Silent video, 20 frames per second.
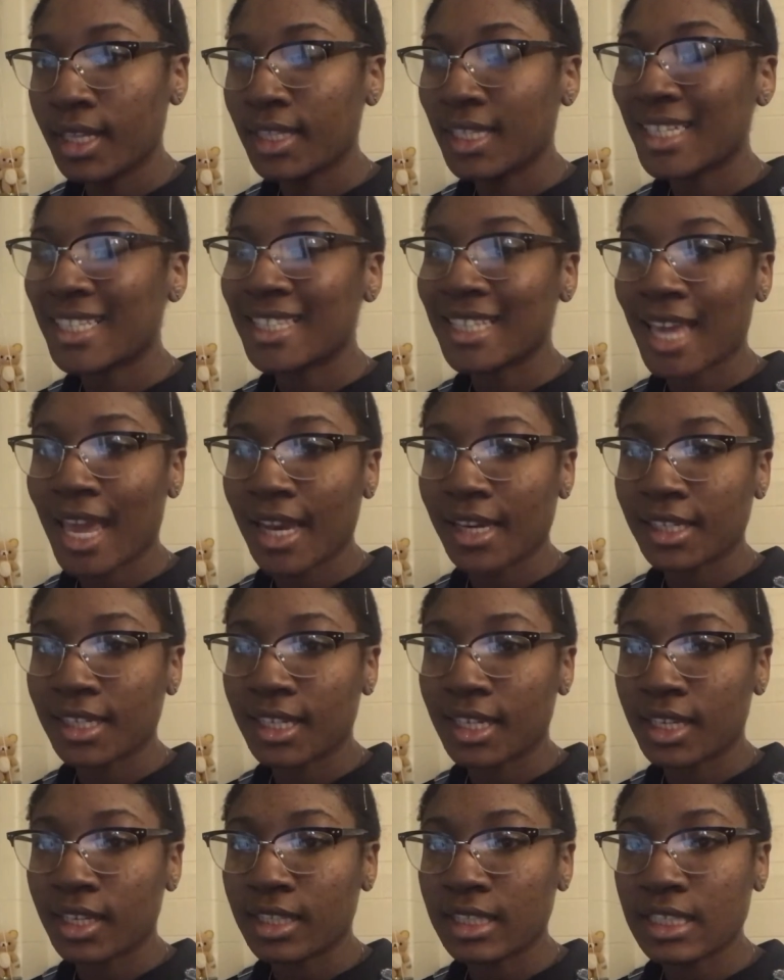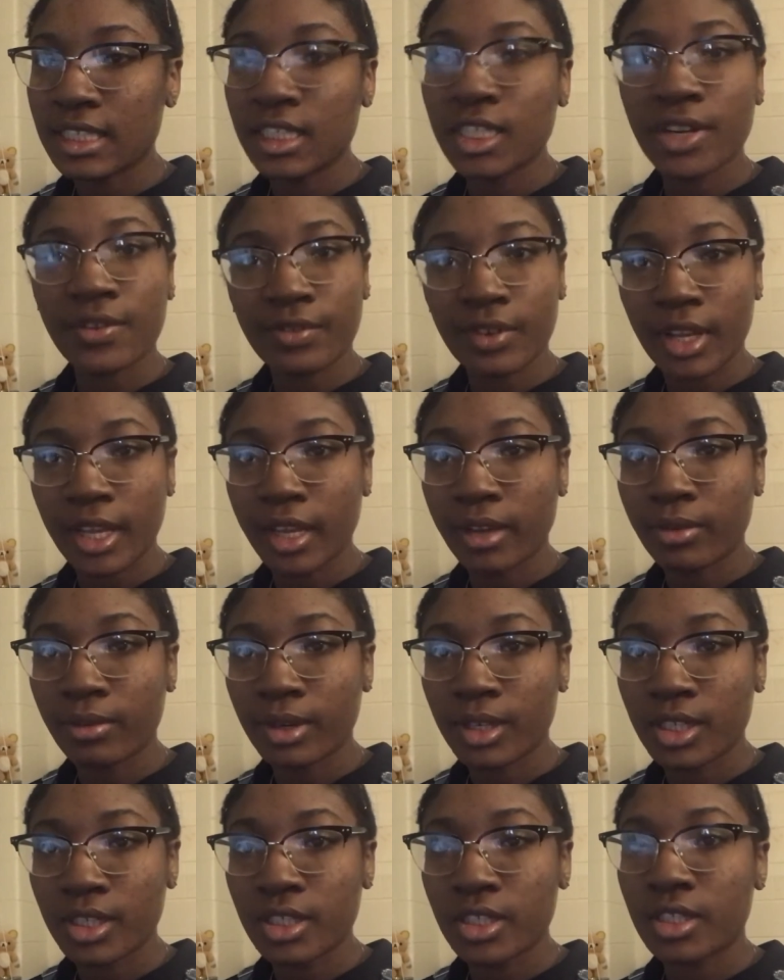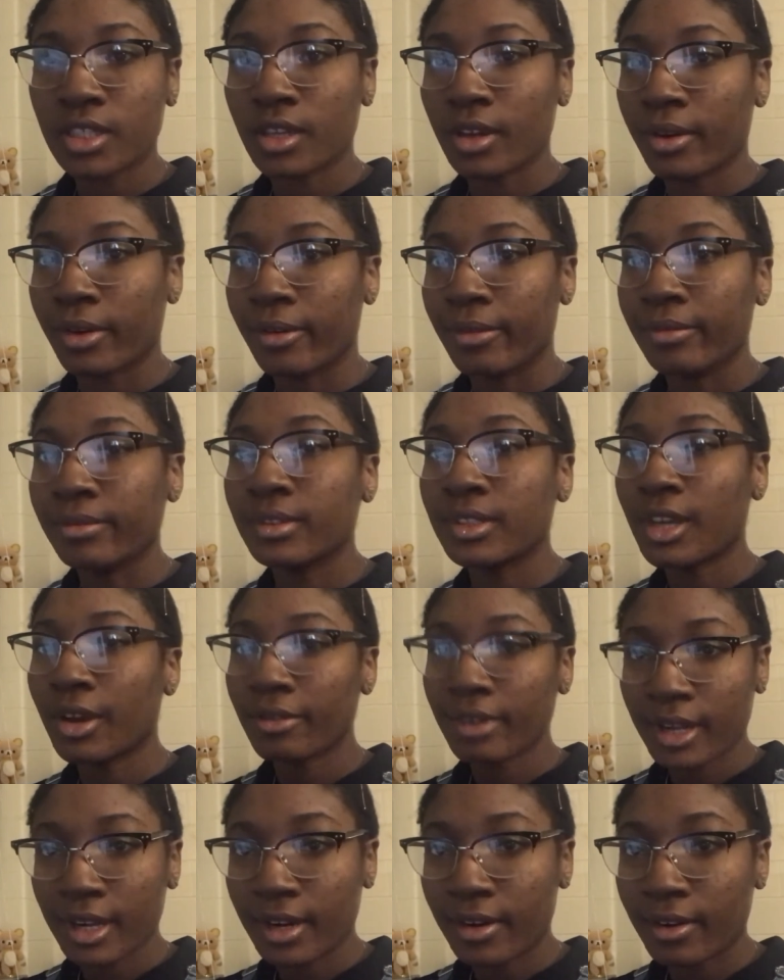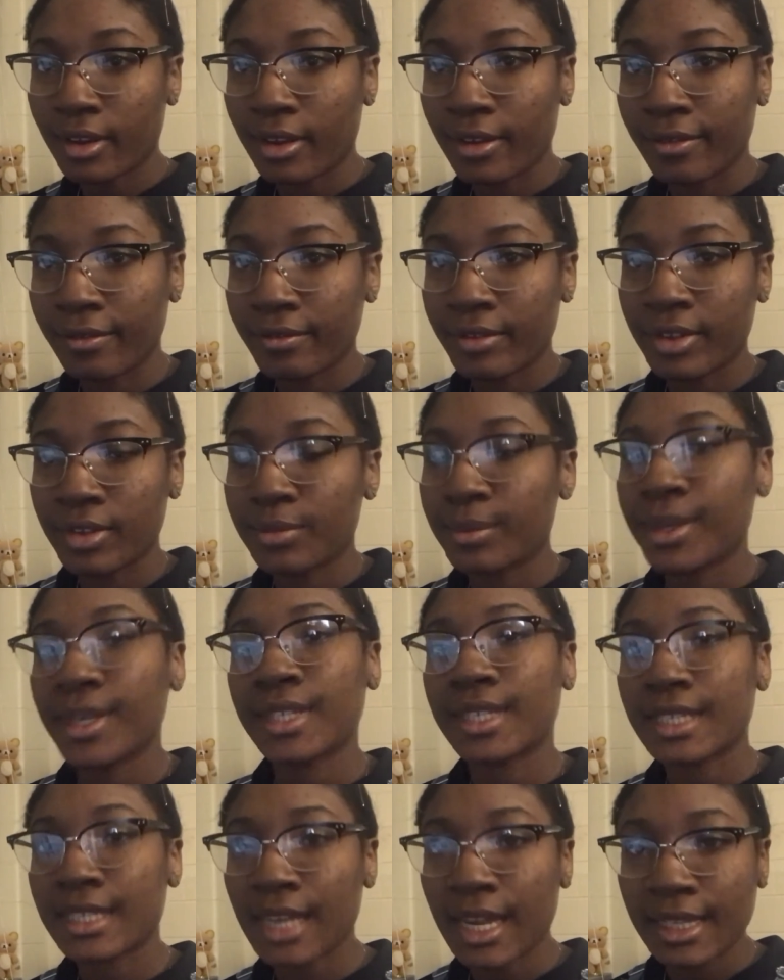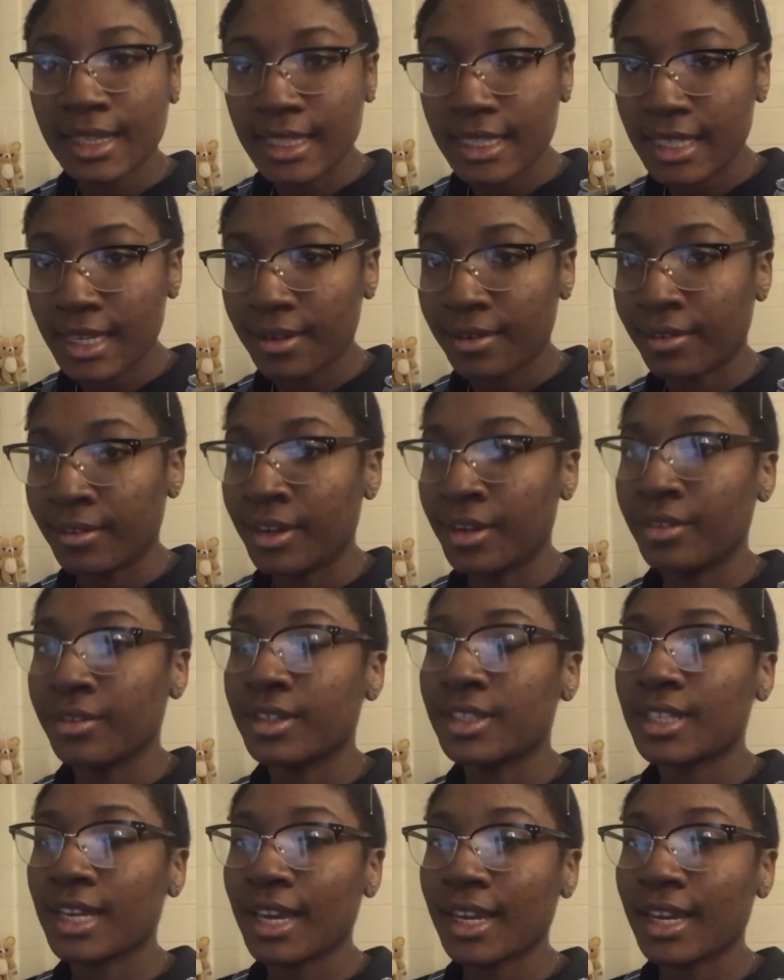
That's Cantonese, different language, so don't get them confused because it's not the same language.